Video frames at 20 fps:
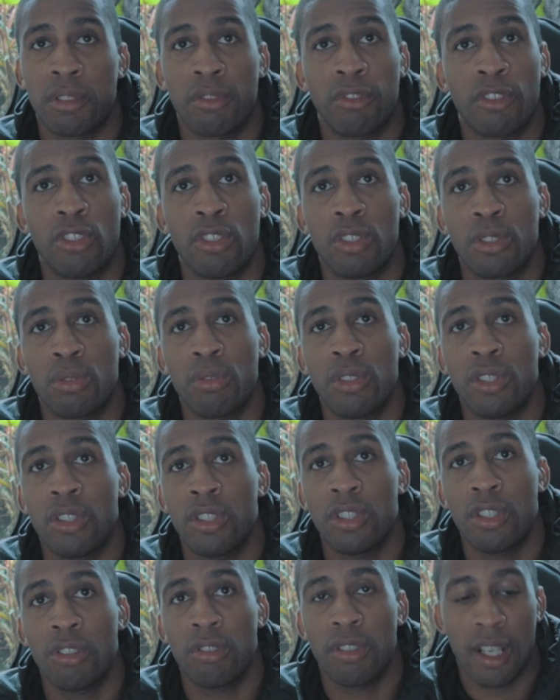Of course, we
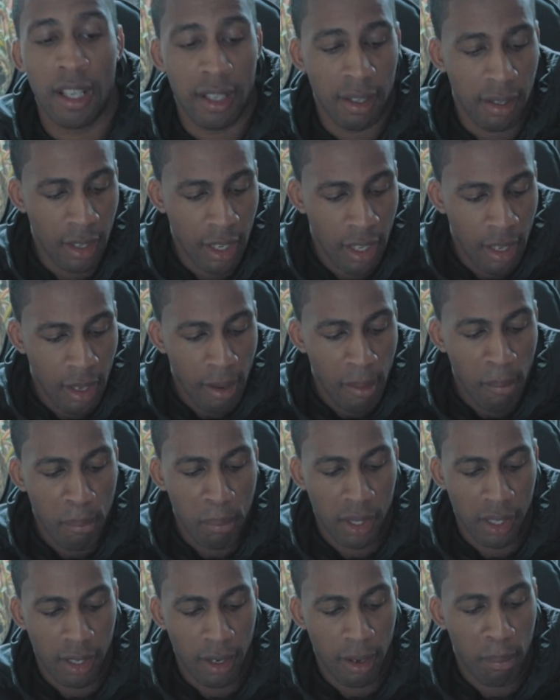all know that,
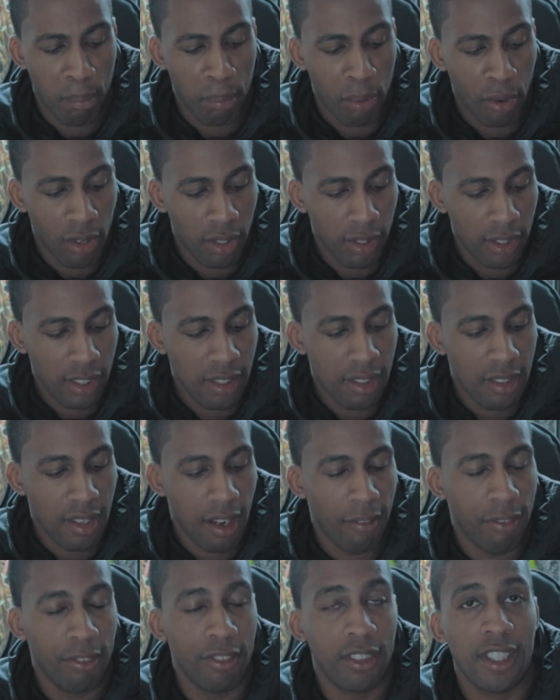but Paulie
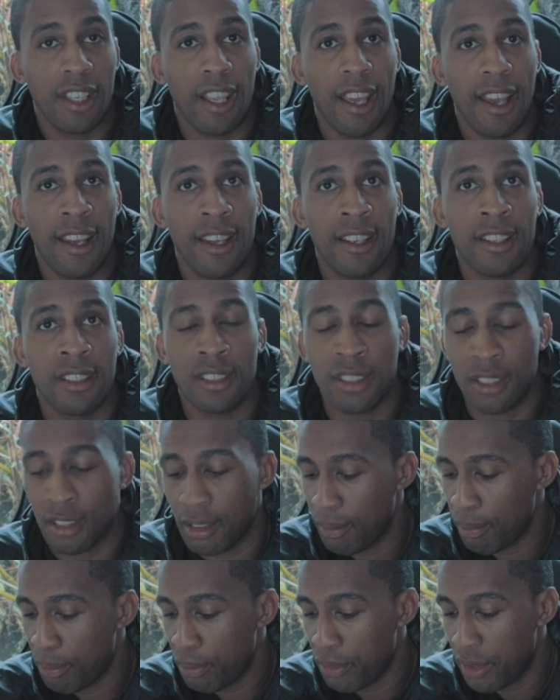definitely has
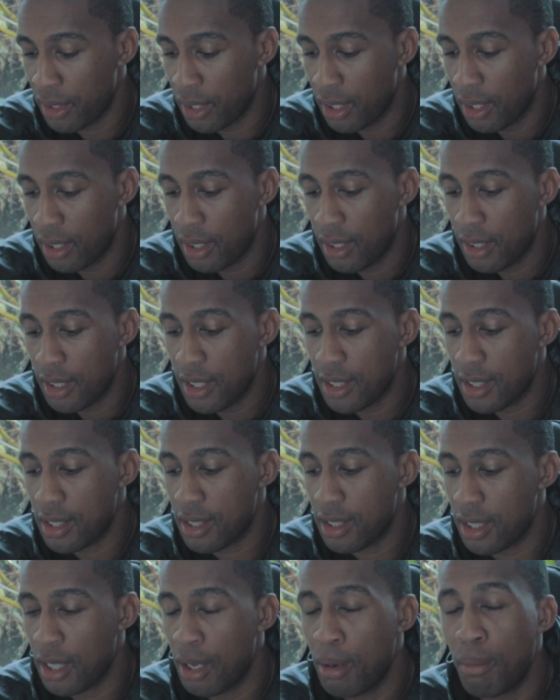
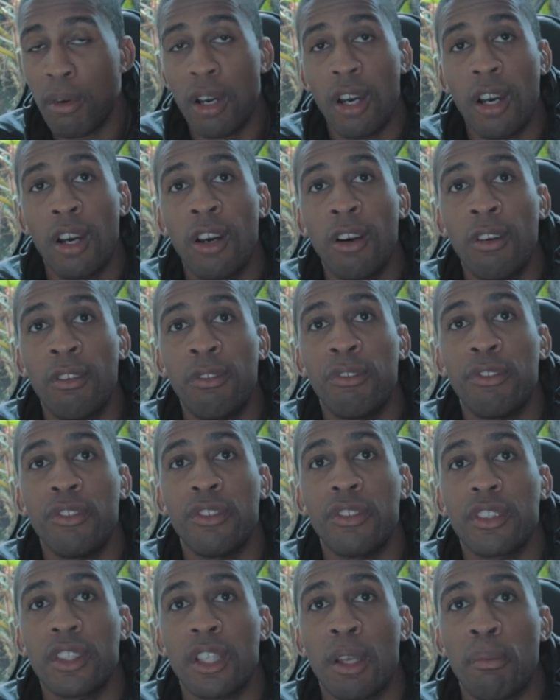some of
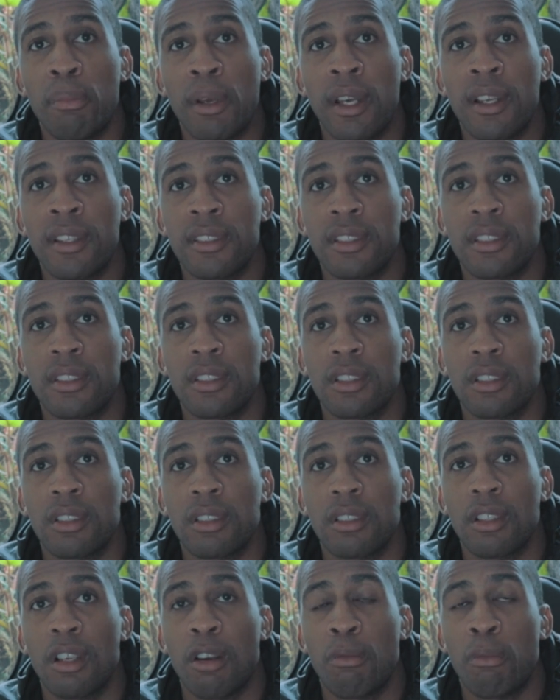the best
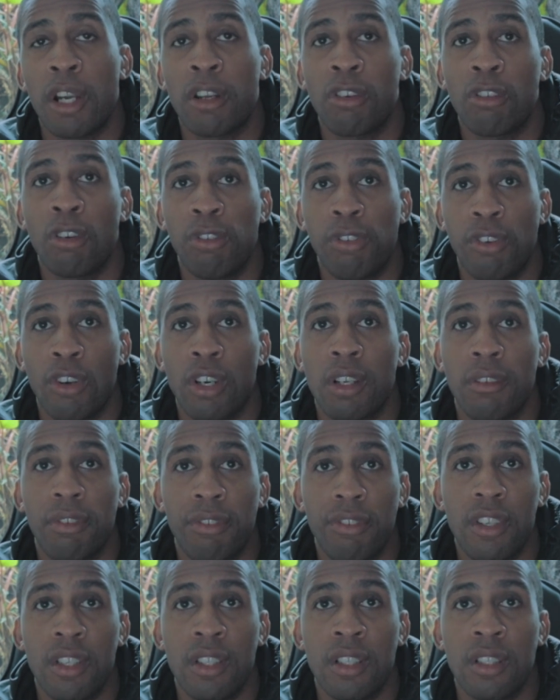microfauna
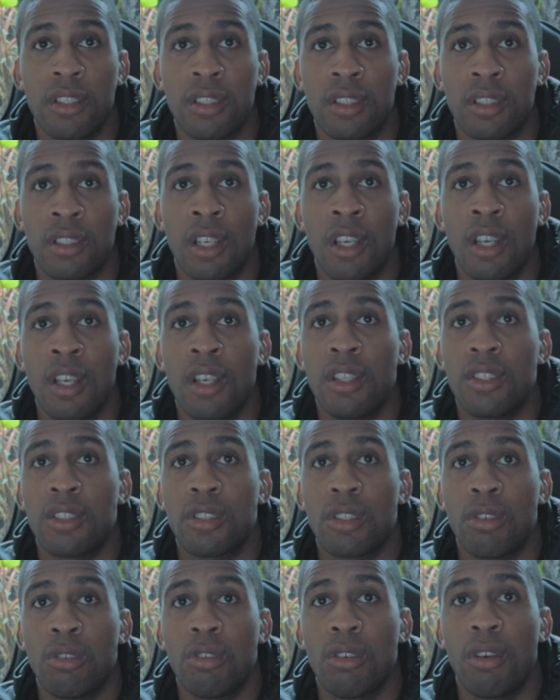feeders.
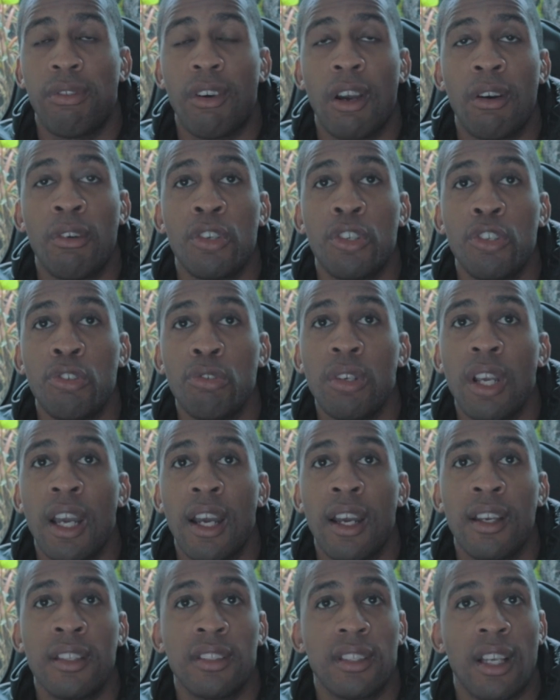So if I were you
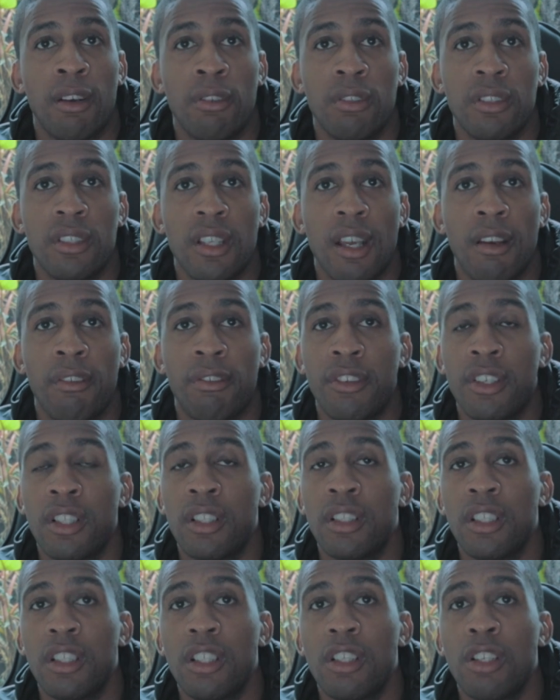guys, I would
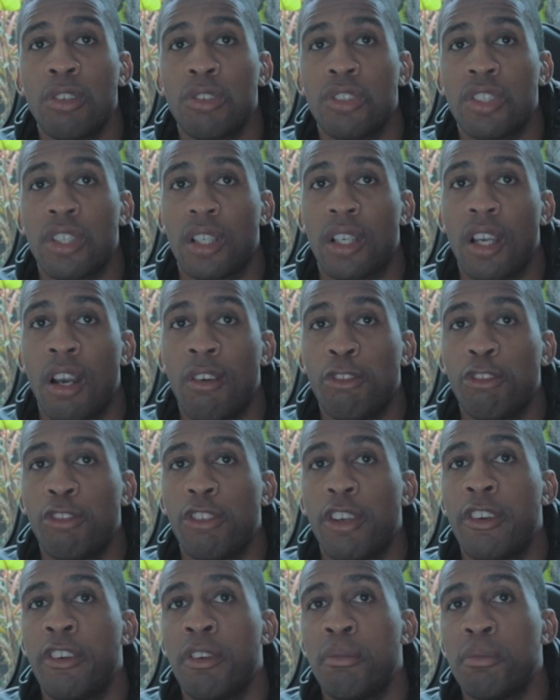definitely go check out
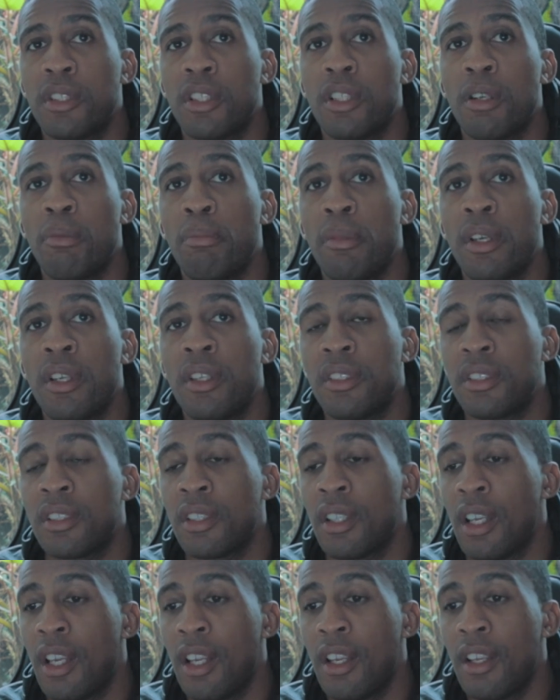Vivariums in the Mist.